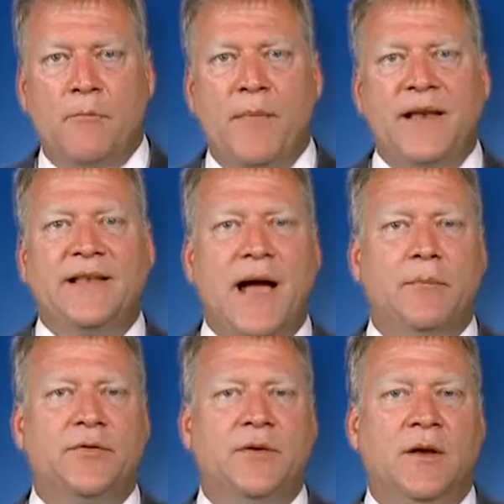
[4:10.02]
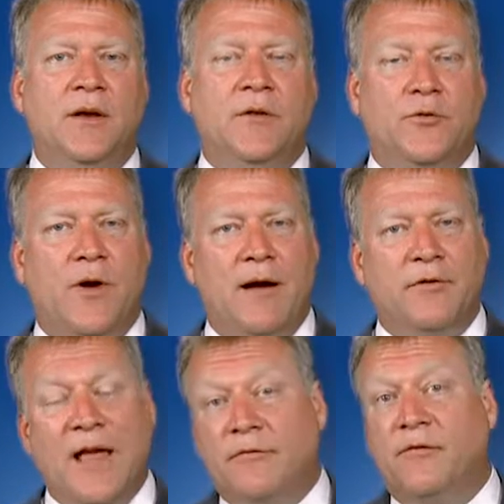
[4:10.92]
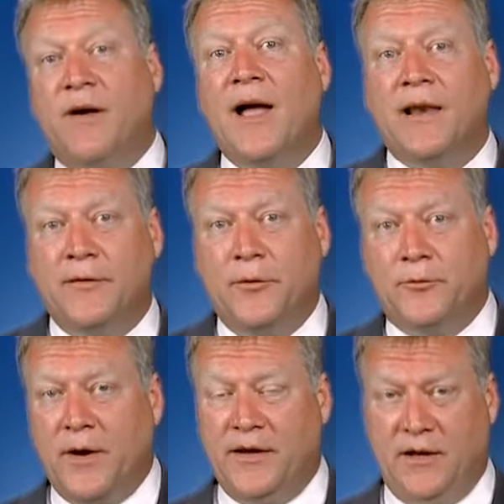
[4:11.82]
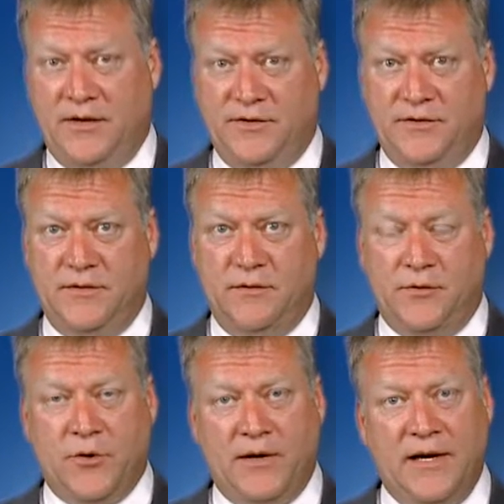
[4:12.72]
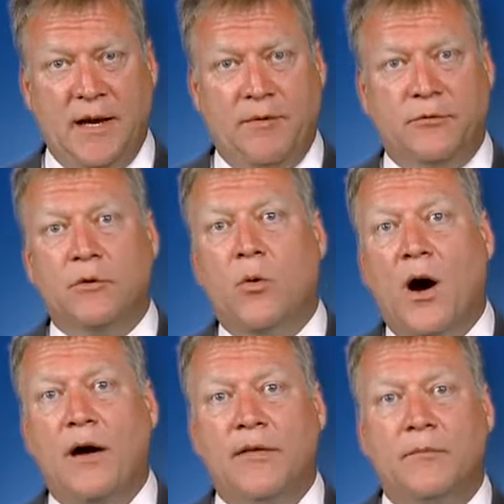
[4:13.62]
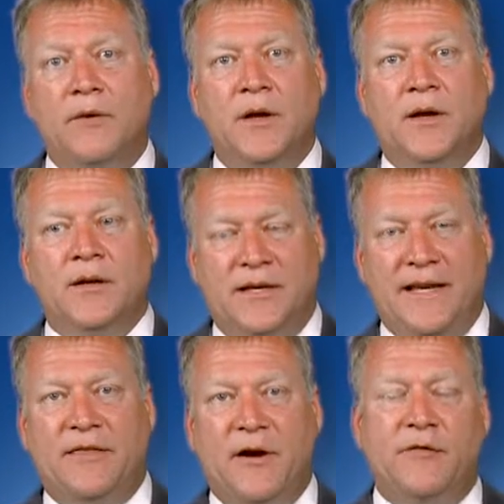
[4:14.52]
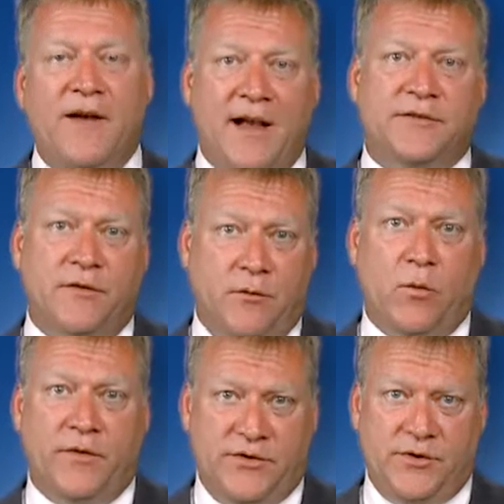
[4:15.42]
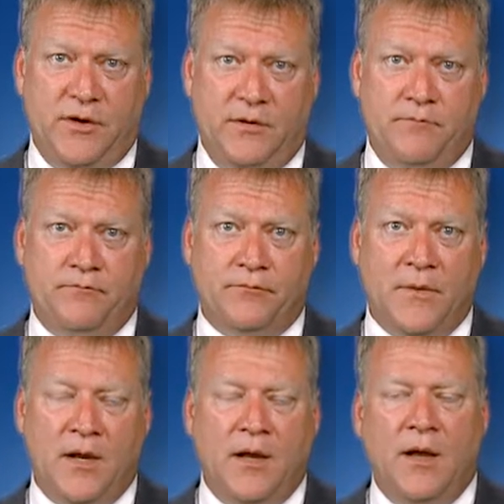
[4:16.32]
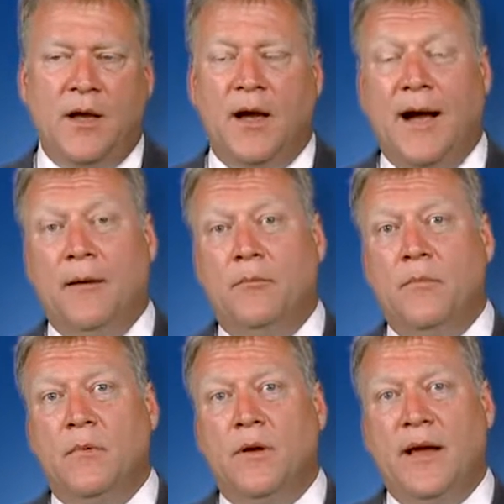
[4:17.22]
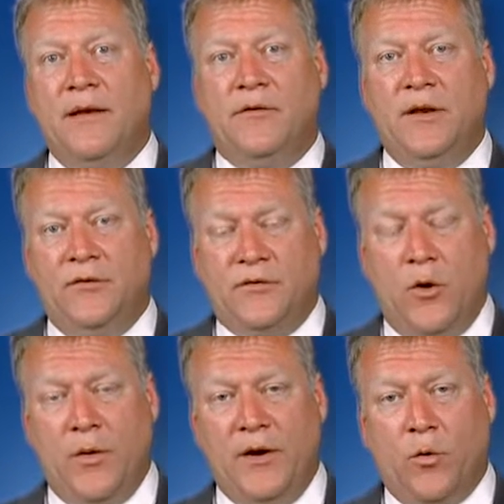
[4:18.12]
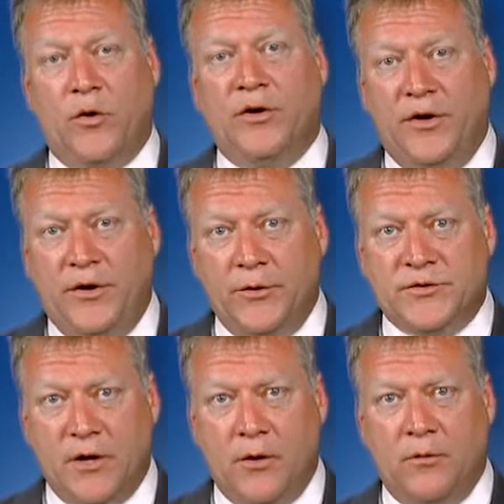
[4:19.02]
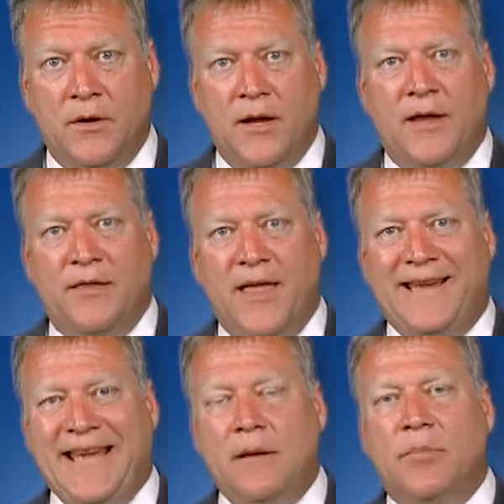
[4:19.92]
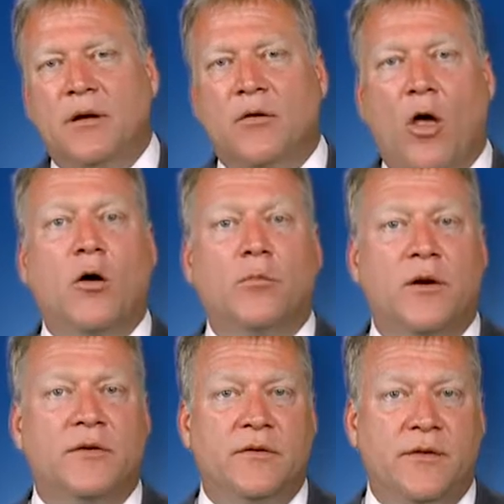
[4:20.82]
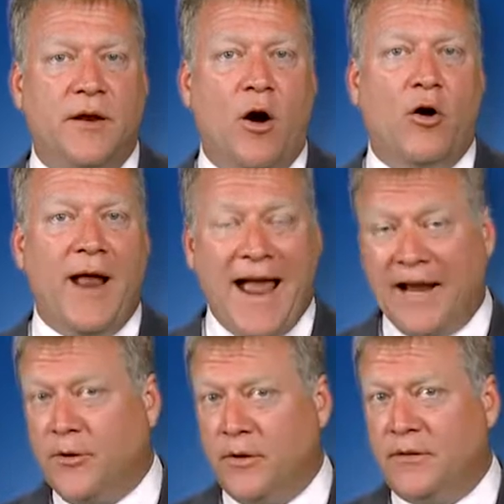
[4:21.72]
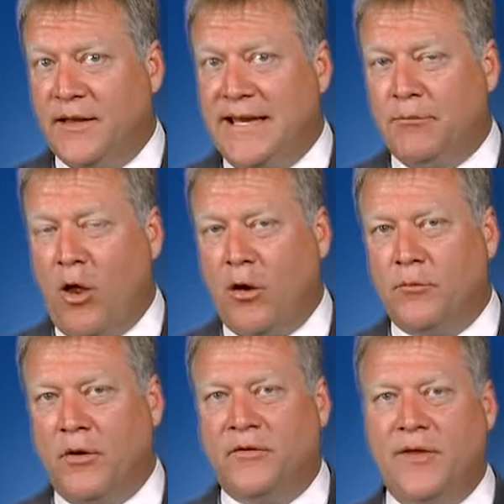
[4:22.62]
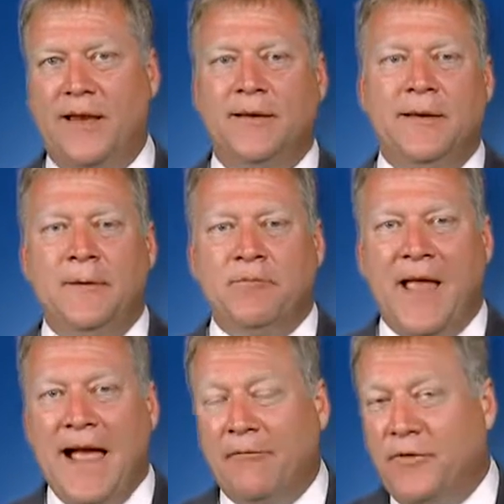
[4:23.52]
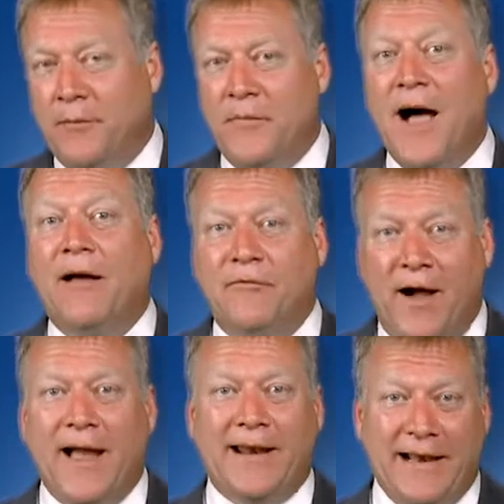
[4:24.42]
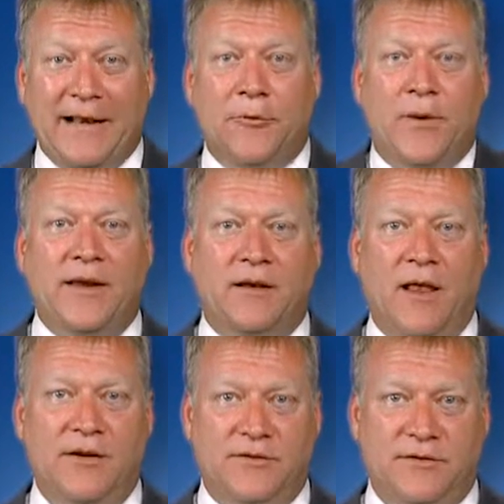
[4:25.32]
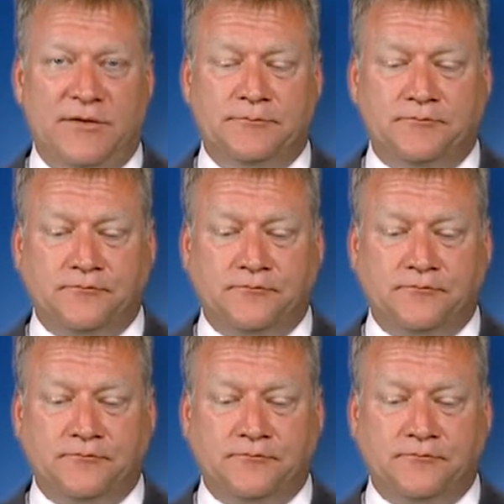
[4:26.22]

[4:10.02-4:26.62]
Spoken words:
many times the drivers have to violate those regulations. The trucking companies require them to get there faster than what they should. And so in order to do so, they keep logbooks that aren't accurate. They keep logbooks that have them not violating the regulations.